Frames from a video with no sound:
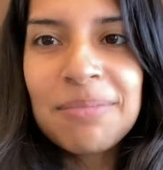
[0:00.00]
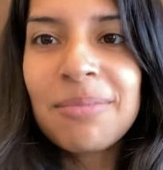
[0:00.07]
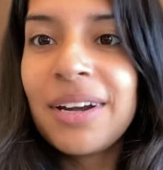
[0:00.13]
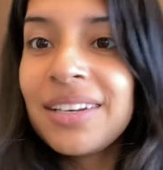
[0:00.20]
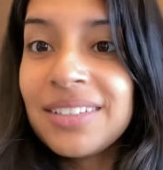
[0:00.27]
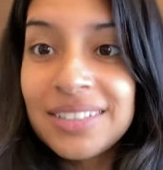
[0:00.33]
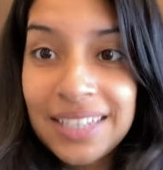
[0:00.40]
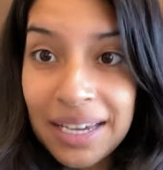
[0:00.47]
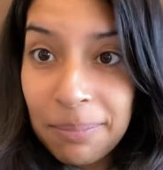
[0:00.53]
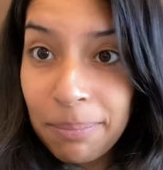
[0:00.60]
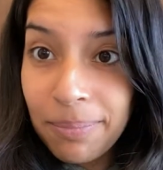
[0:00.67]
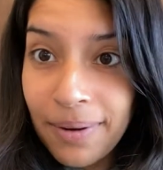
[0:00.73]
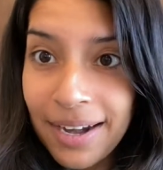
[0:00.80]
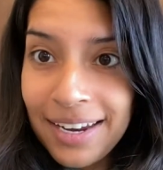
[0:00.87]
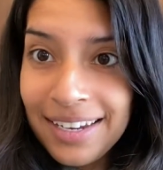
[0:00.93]
I'm ready to take a
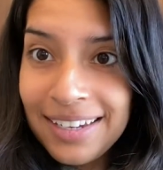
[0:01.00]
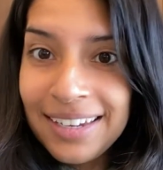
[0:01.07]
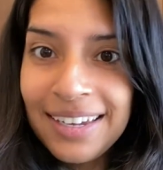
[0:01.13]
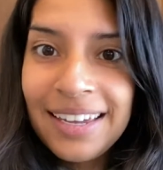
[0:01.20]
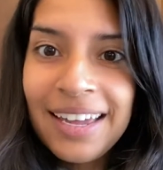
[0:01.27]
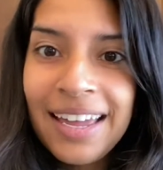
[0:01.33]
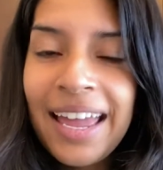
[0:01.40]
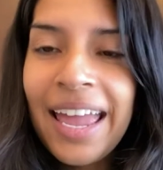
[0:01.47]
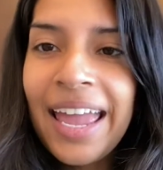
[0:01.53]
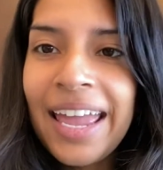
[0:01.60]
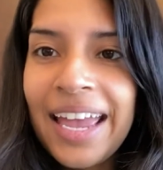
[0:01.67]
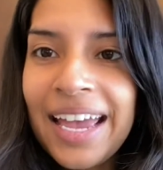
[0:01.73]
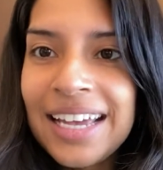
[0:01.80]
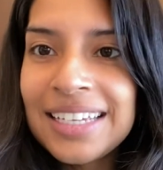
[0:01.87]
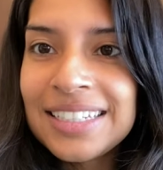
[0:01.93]
break
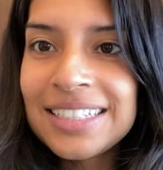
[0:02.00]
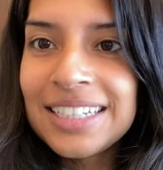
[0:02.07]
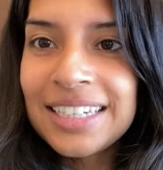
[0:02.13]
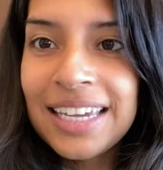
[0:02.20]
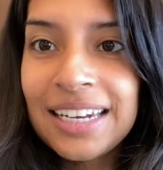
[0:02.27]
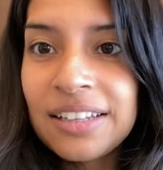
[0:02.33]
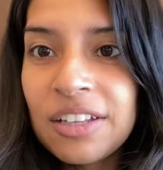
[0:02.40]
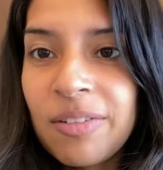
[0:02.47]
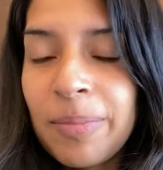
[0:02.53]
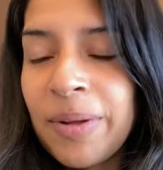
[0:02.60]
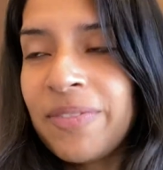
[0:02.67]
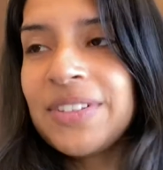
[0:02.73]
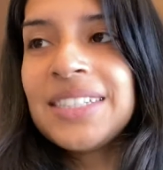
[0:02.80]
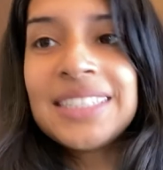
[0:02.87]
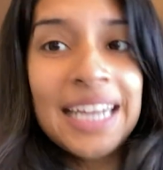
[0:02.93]
and get a little
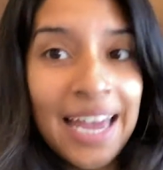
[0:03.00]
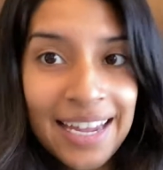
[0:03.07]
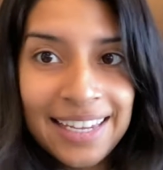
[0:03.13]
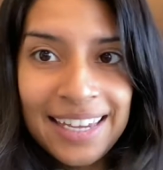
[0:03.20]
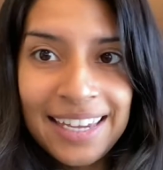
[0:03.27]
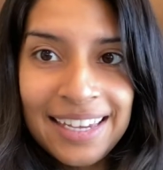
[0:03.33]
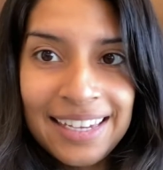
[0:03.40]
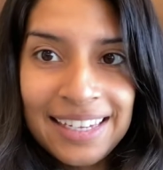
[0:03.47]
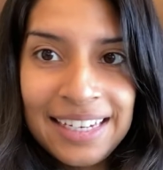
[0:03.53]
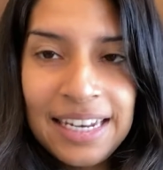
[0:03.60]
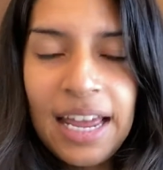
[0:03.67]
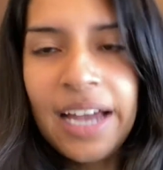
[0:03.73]
bit of a snack in.